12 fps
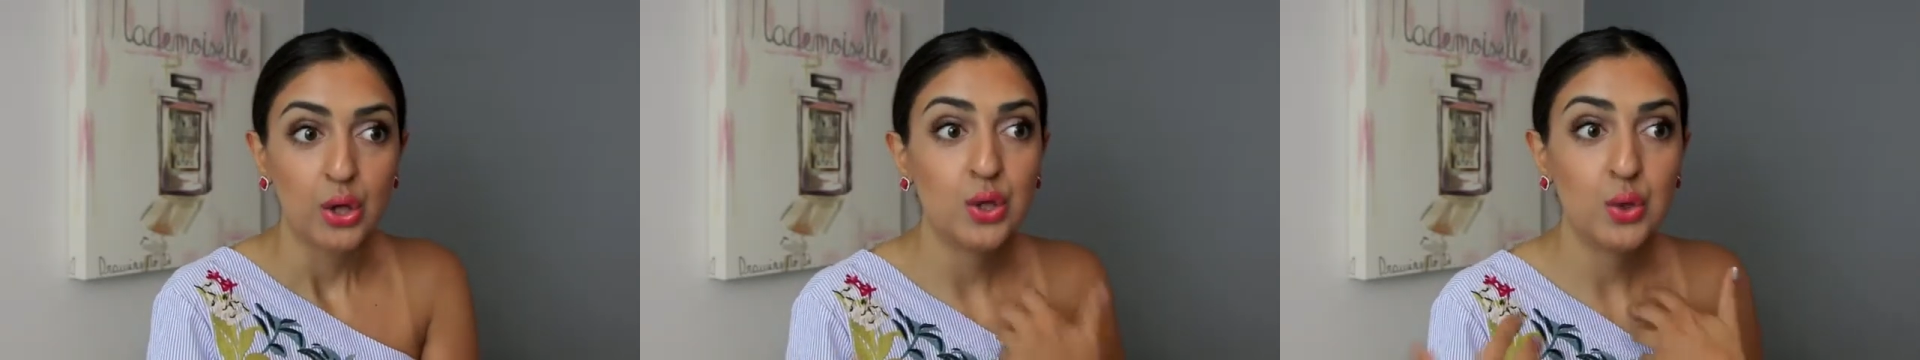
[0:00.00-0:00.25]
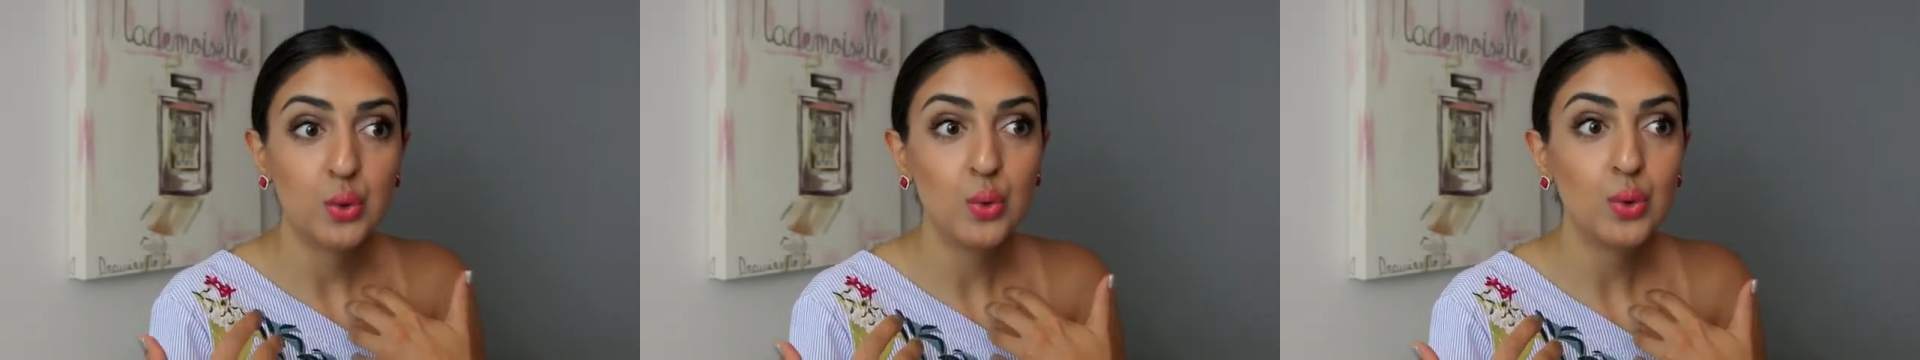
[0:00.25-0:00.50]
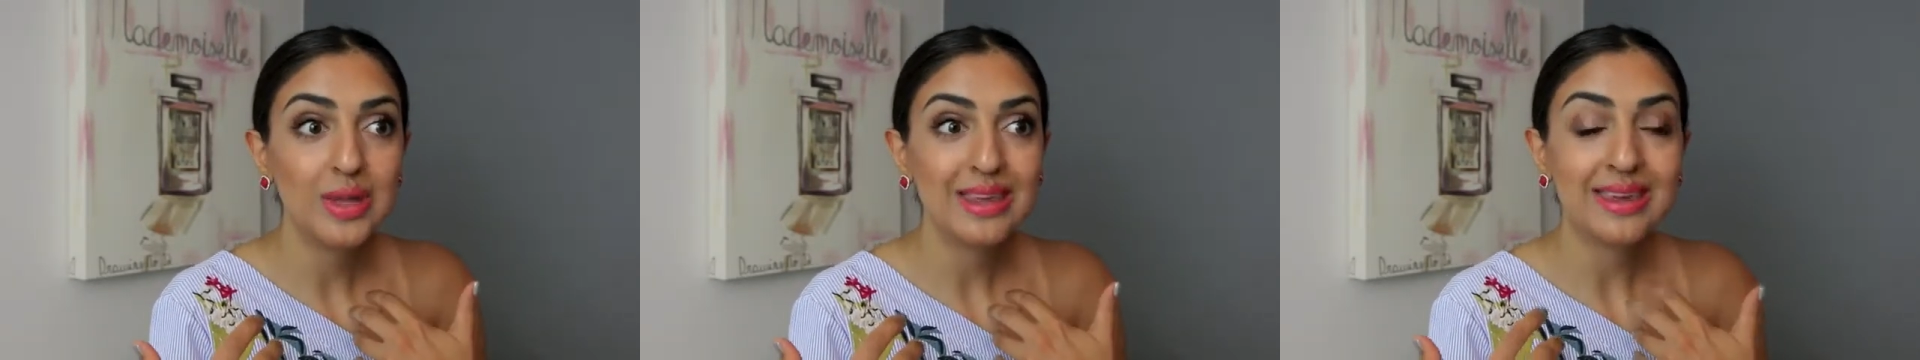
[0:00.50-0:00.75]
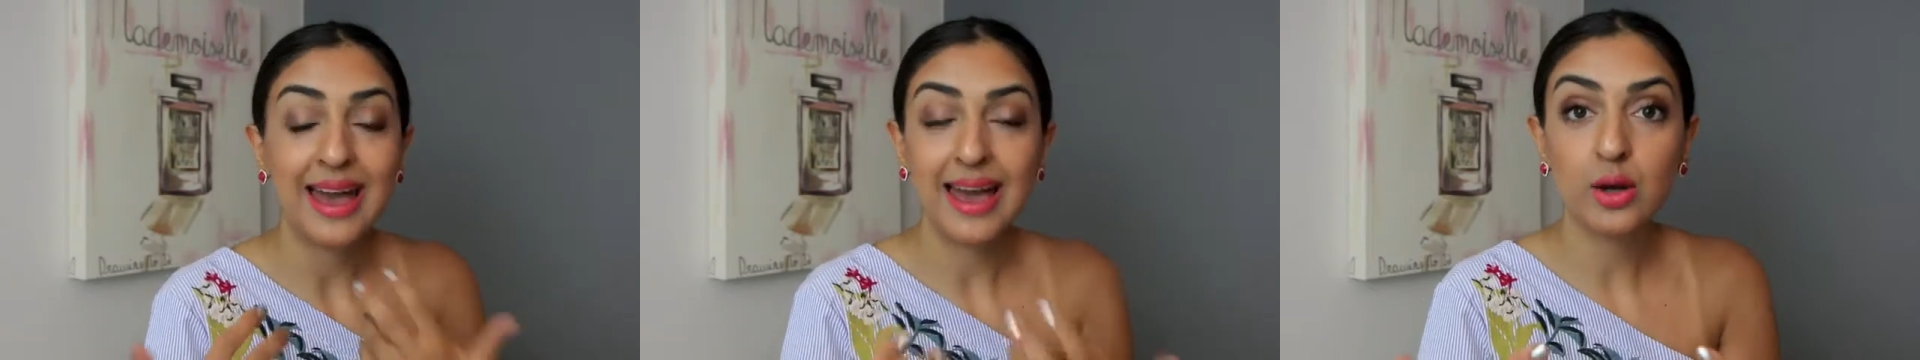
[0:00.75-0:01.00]
you
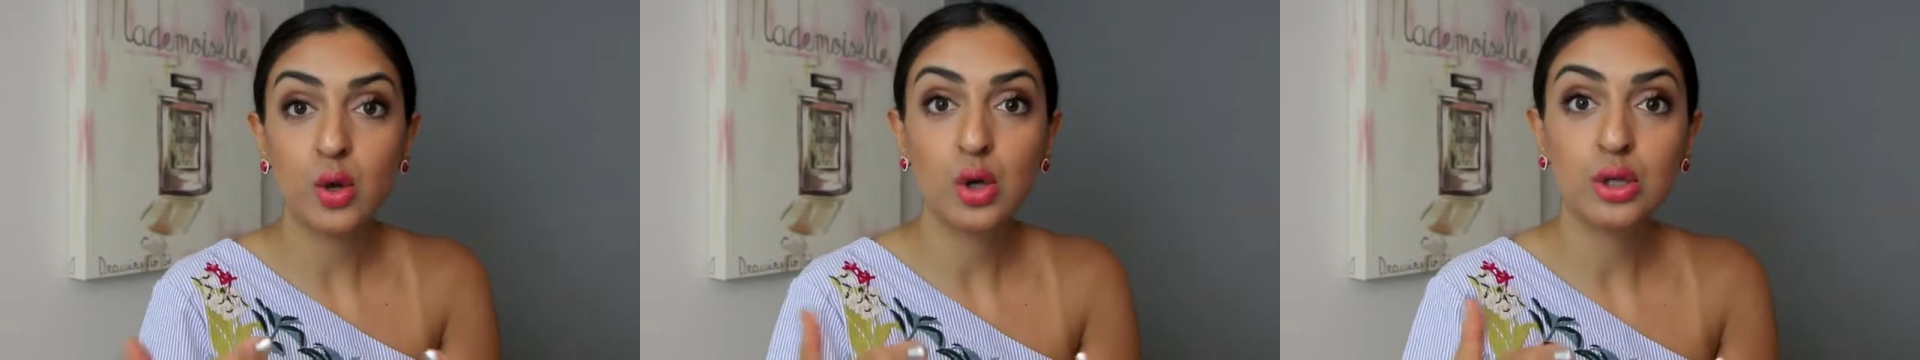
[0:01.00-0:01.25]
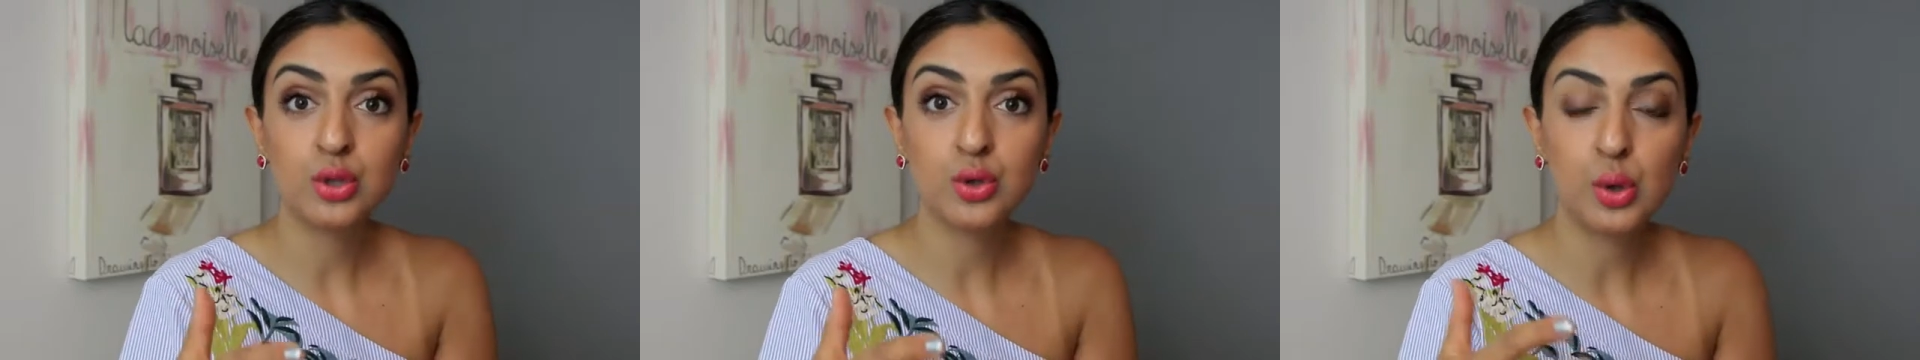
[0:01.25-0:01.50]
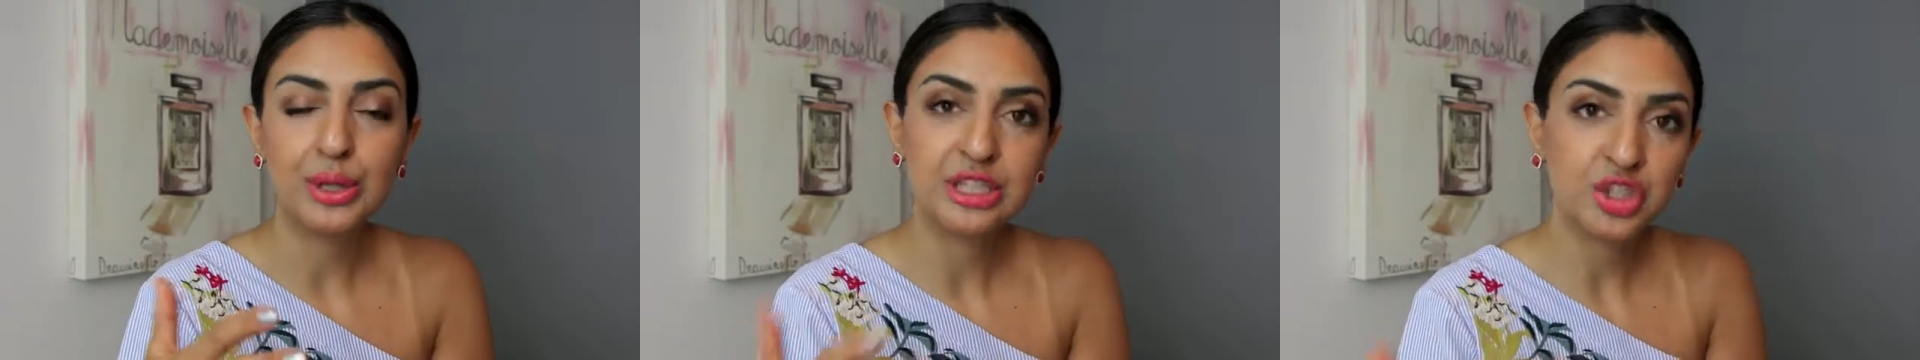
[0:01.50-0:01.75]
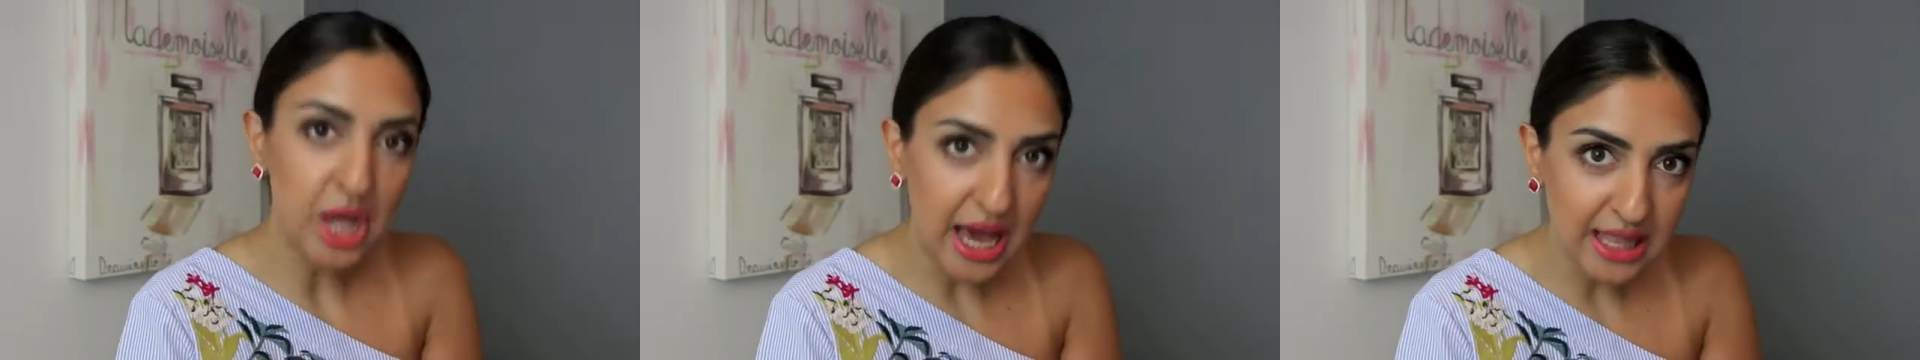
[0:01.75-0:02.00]
can't control the
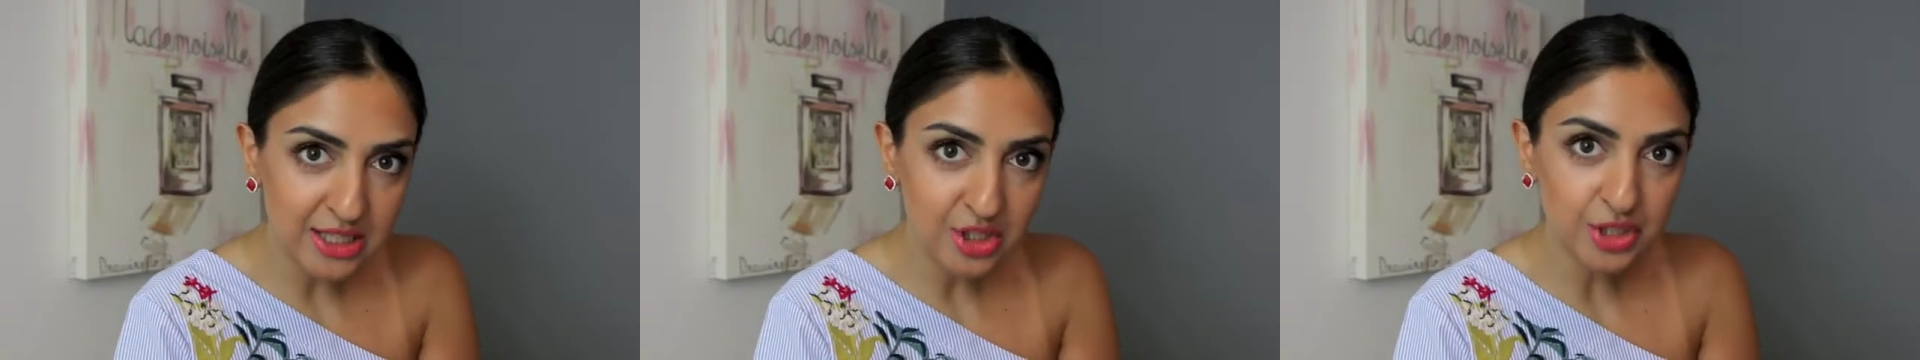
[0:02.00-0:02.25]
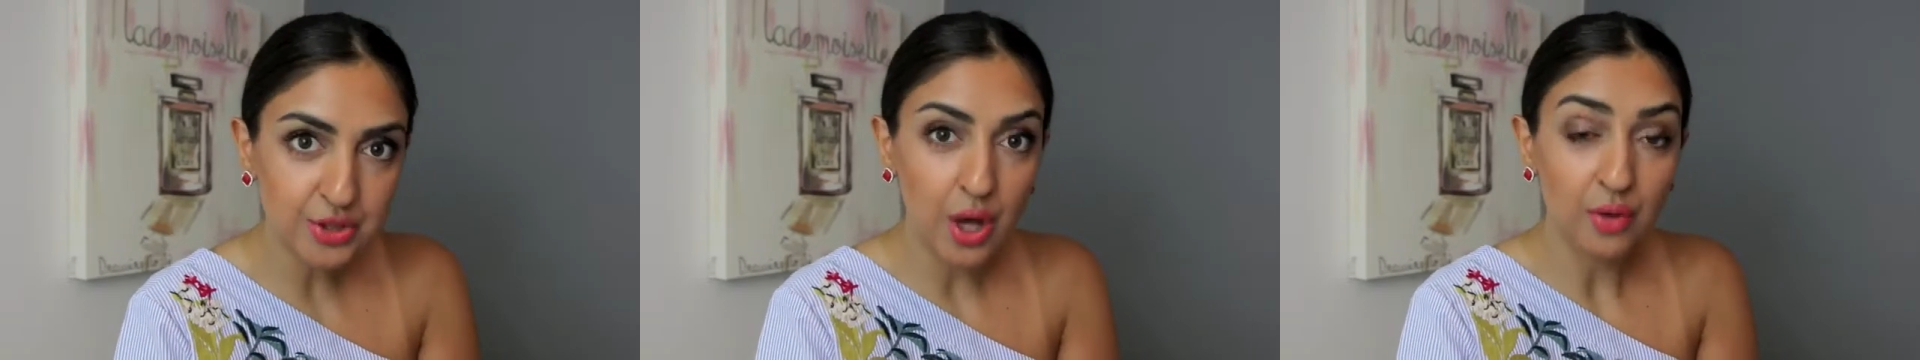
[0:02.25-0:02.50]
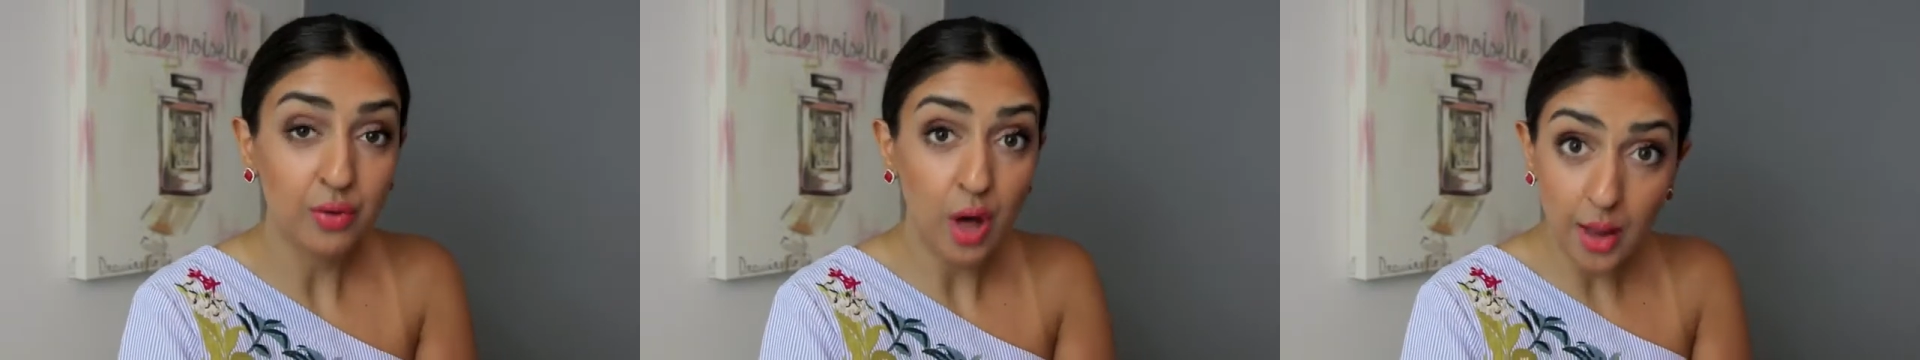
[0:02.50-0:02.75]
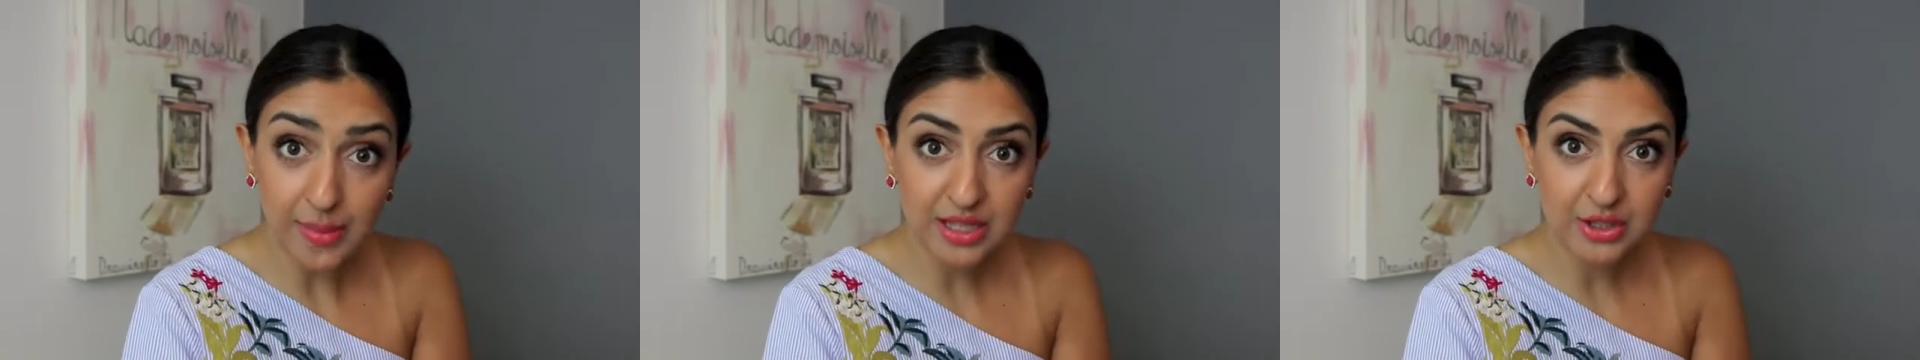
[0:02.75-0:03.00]
challenges of
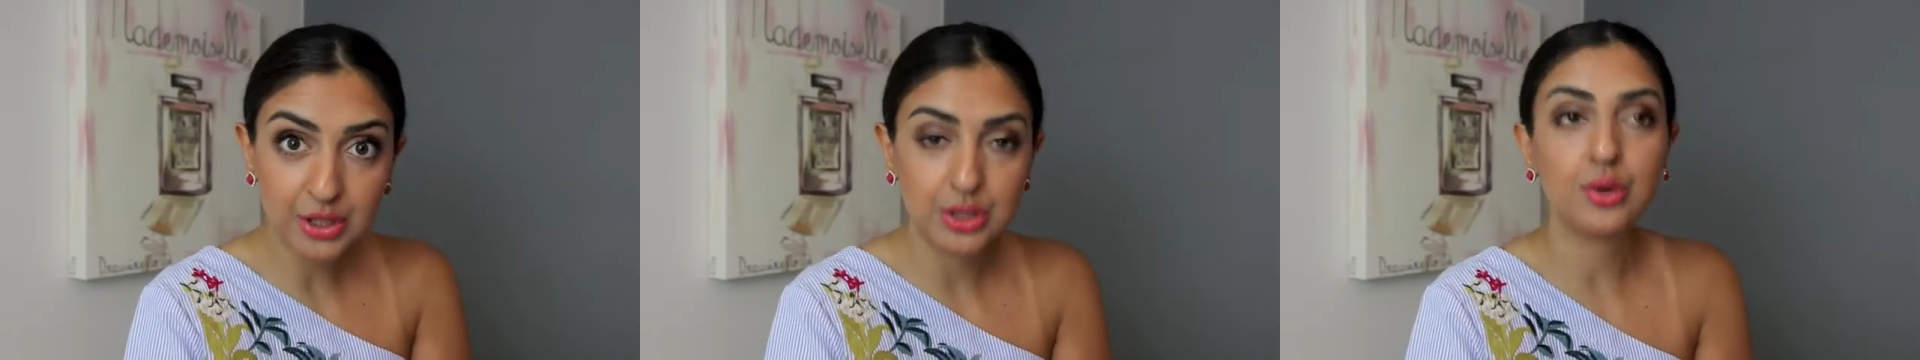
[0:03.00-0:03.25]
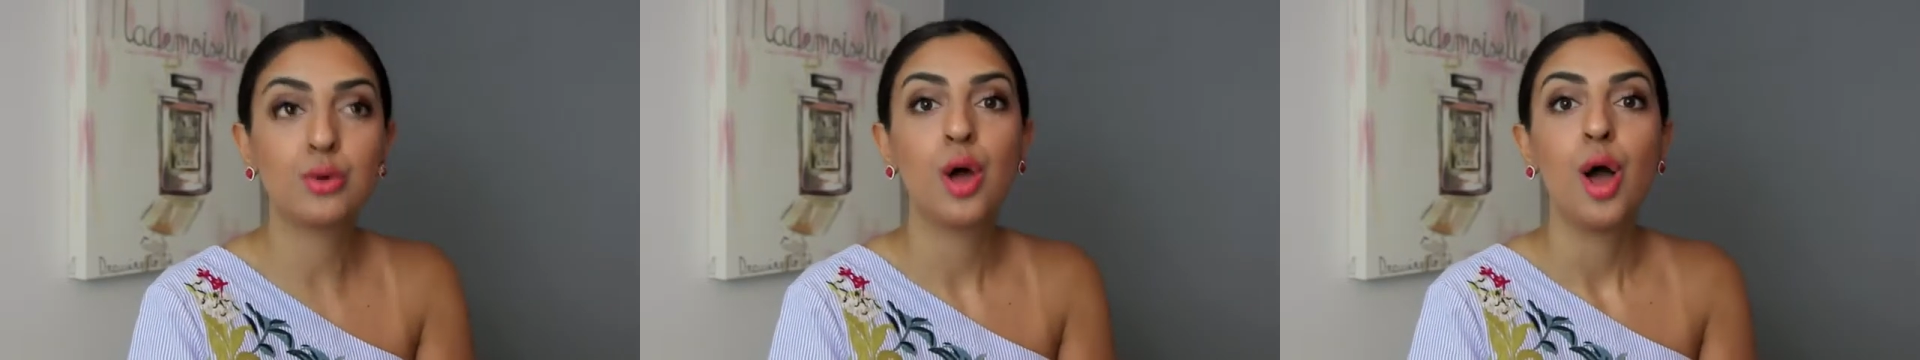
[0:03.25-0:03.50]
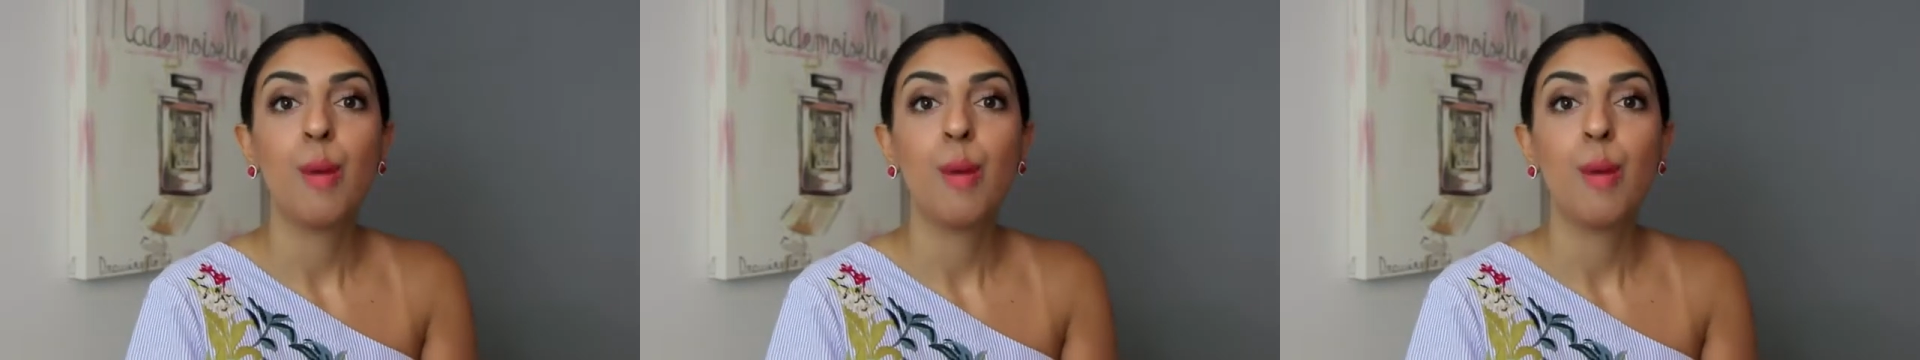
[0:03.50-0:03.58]
coming to you,